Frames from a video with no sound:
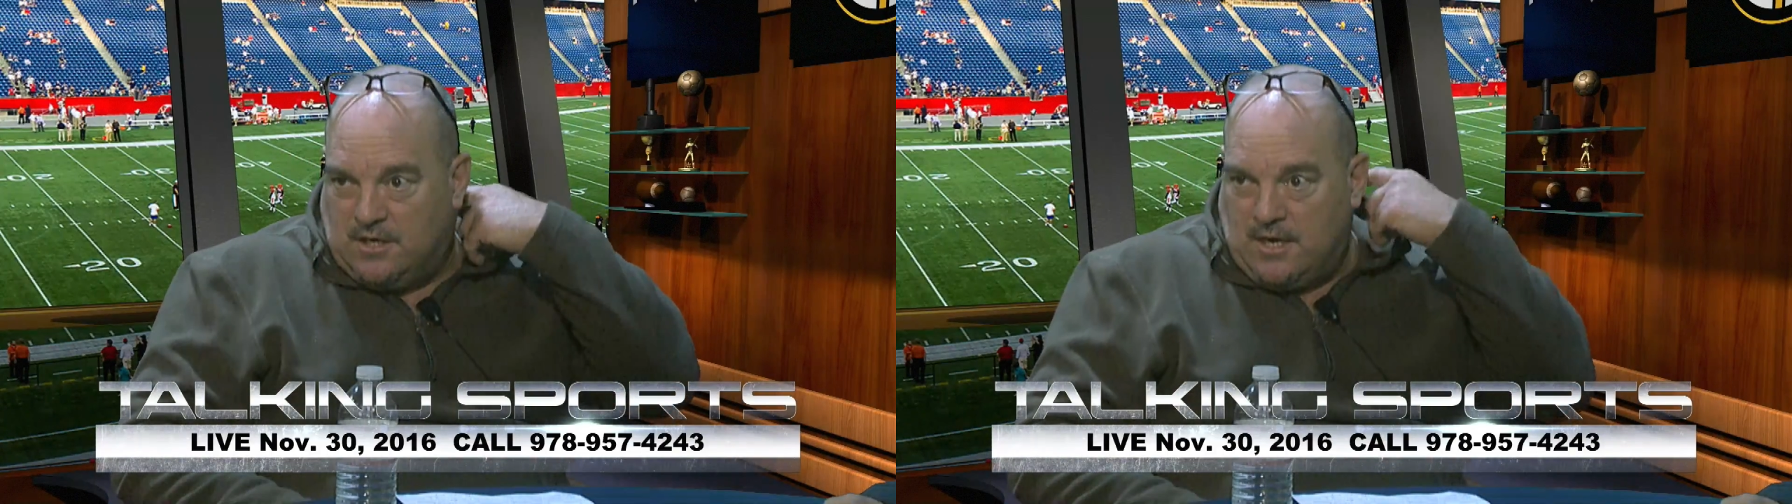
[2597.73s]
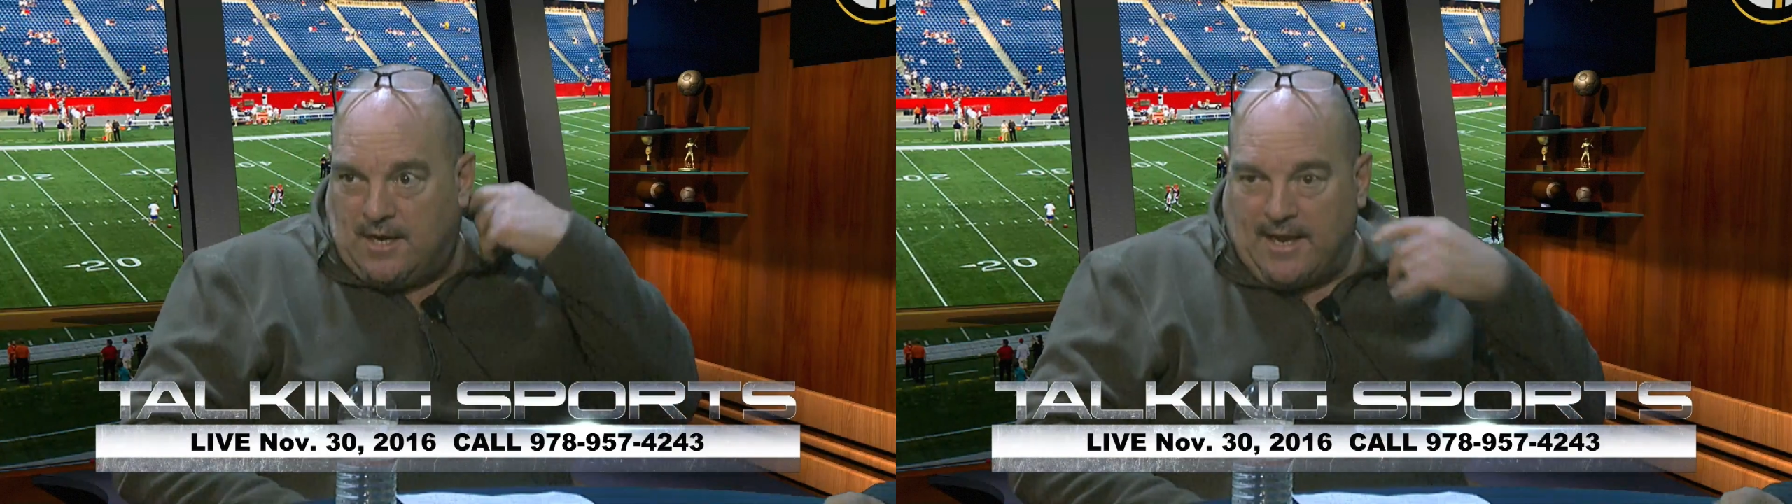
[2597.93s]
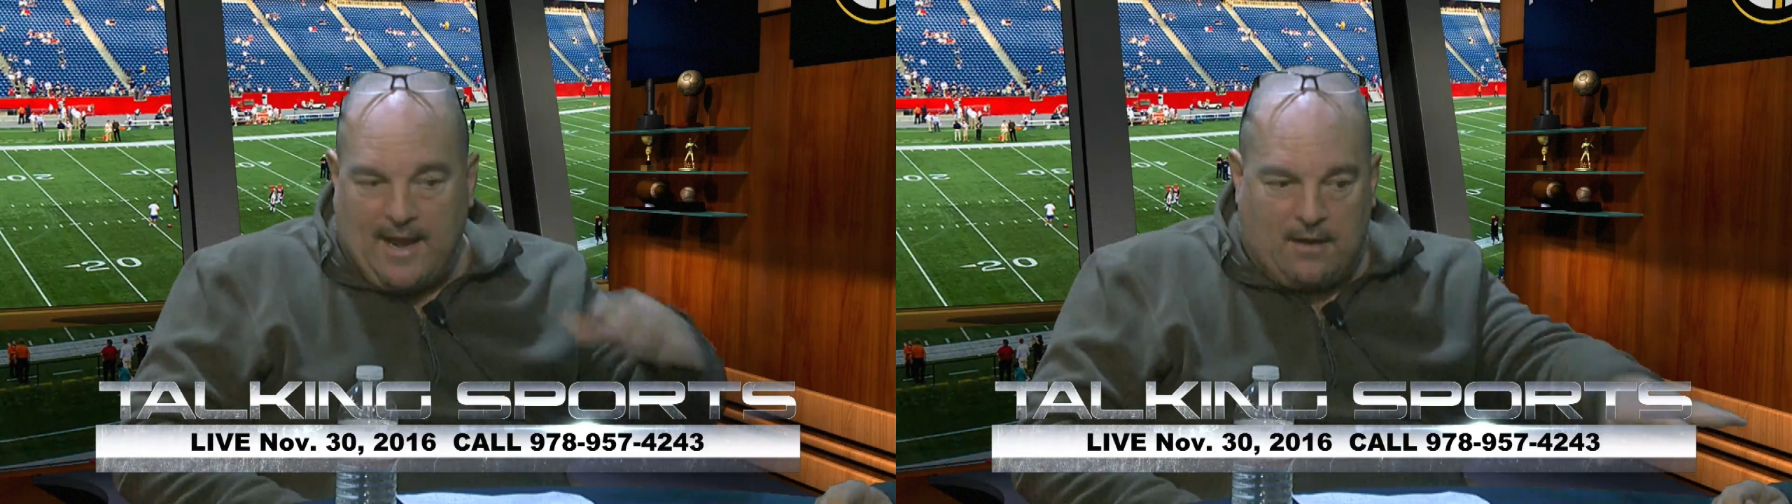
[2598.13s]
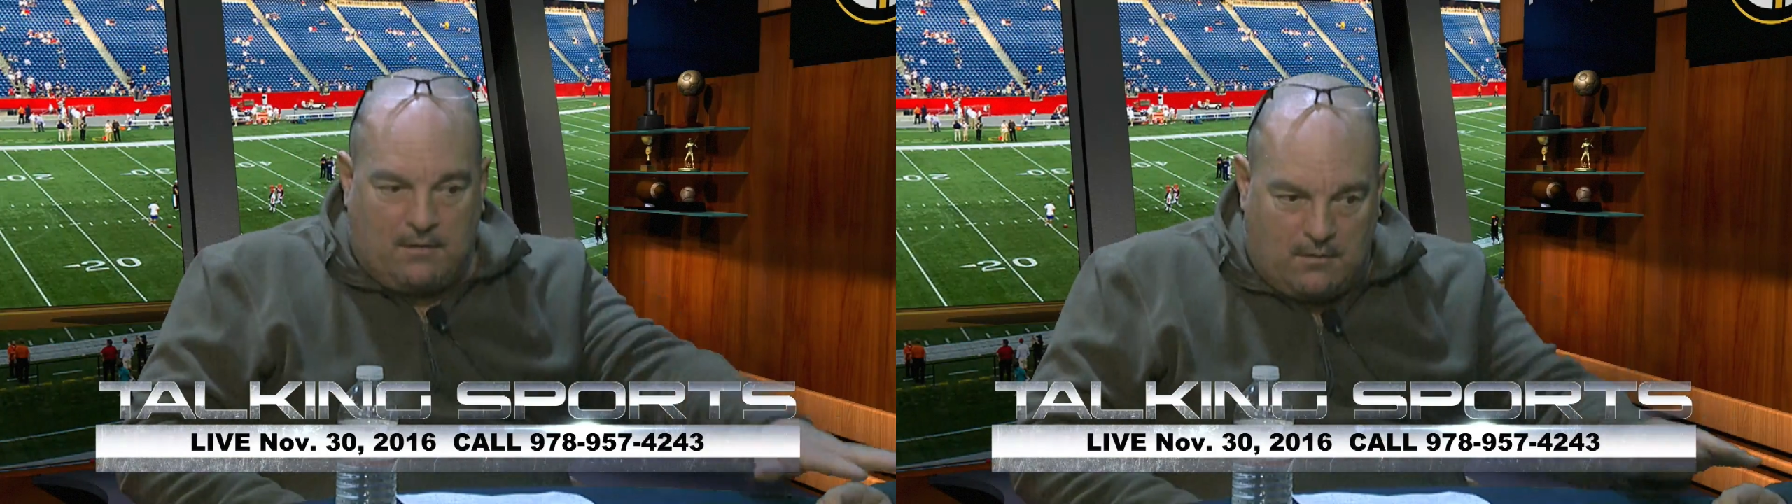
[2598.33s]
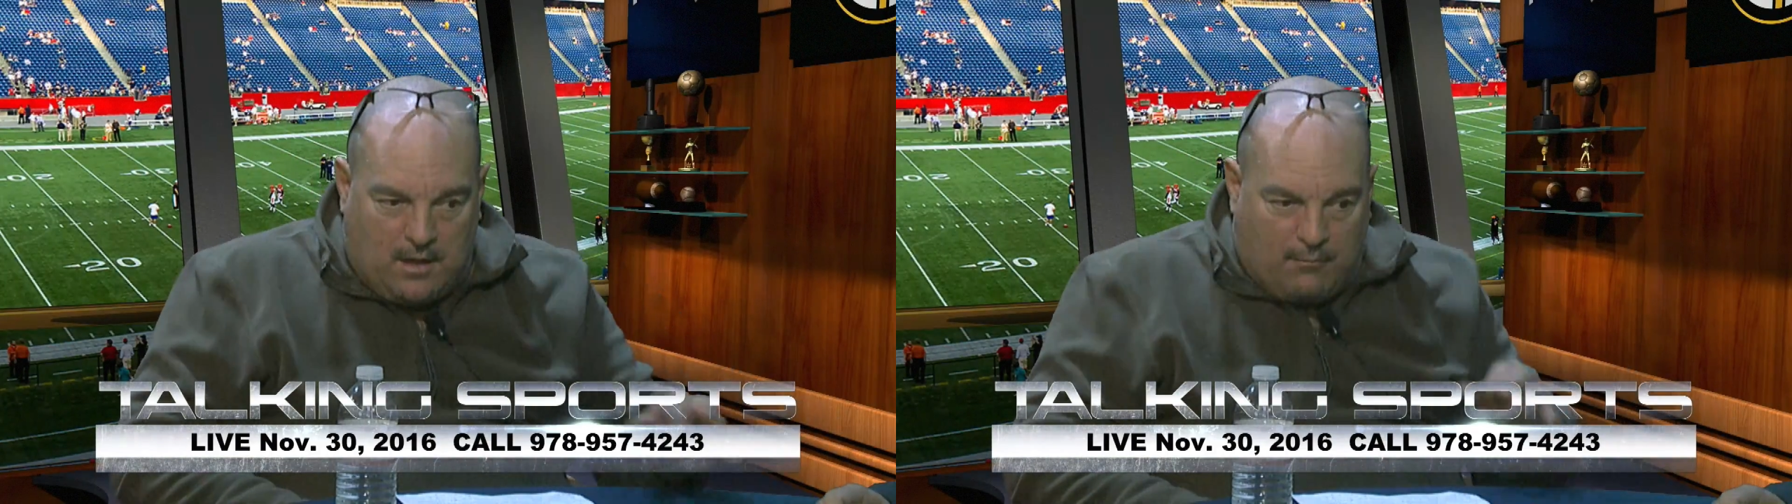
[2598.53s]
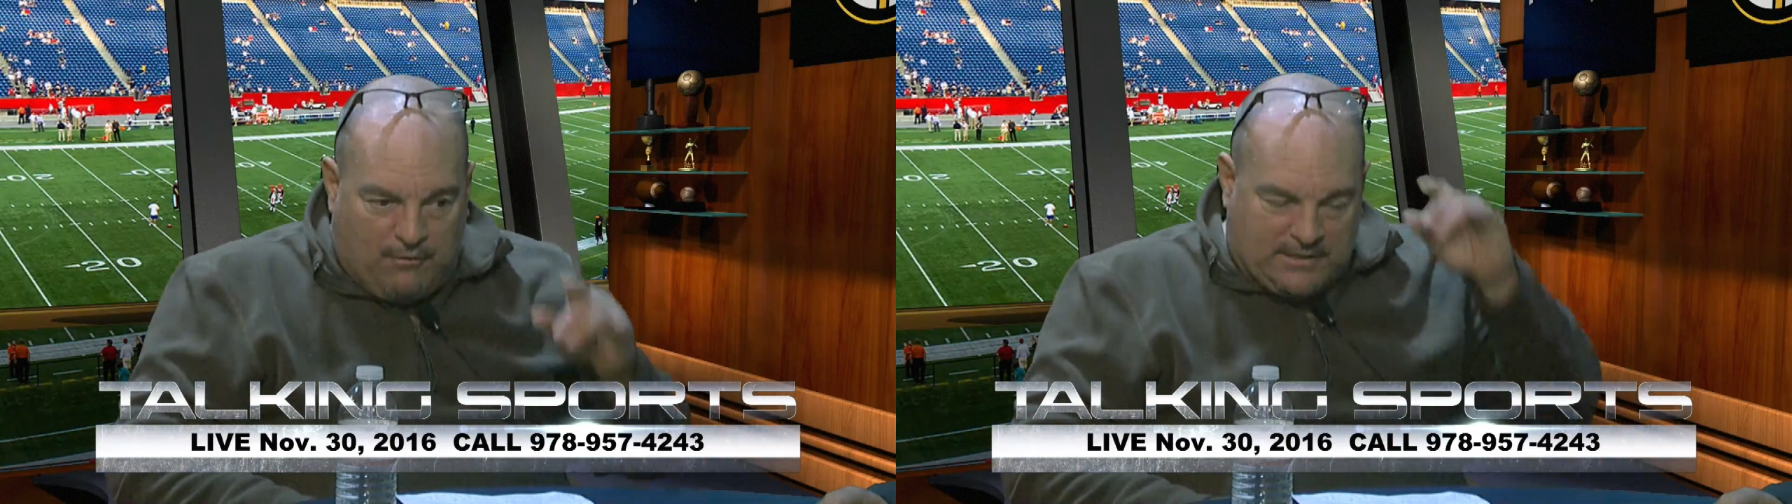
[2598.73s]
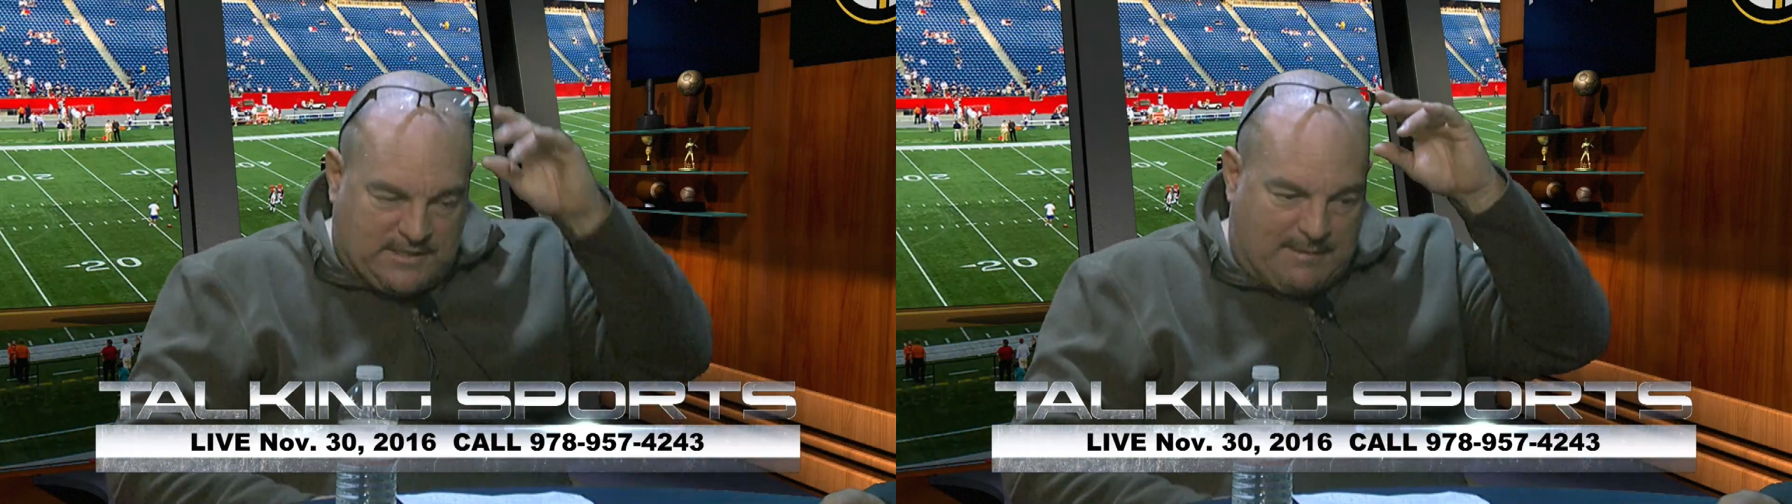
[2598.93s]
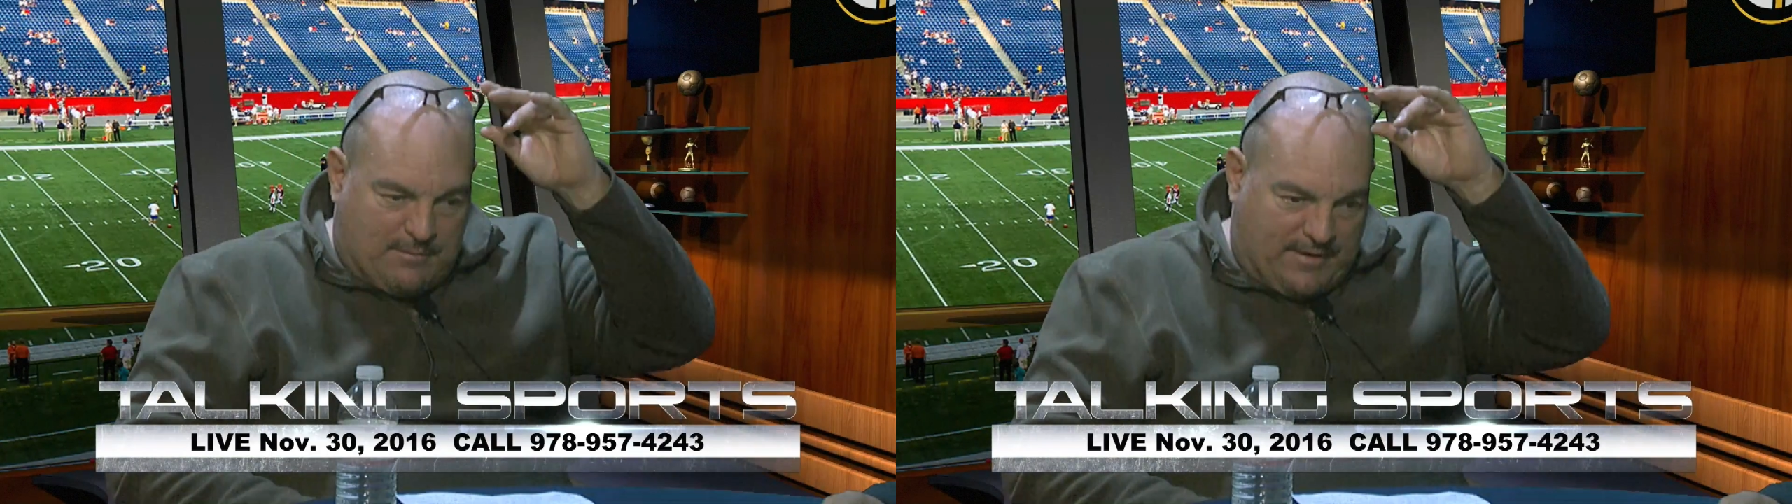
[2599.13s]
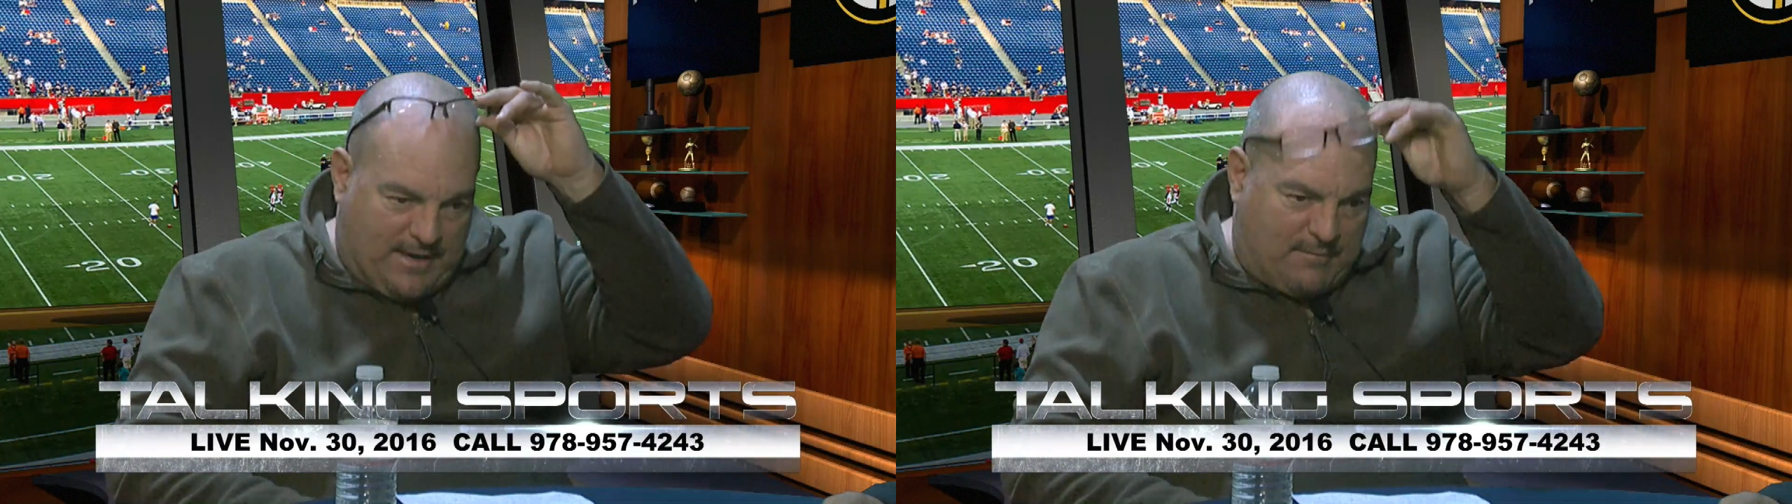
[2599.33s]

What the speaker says: And again, I'll bring his name up again.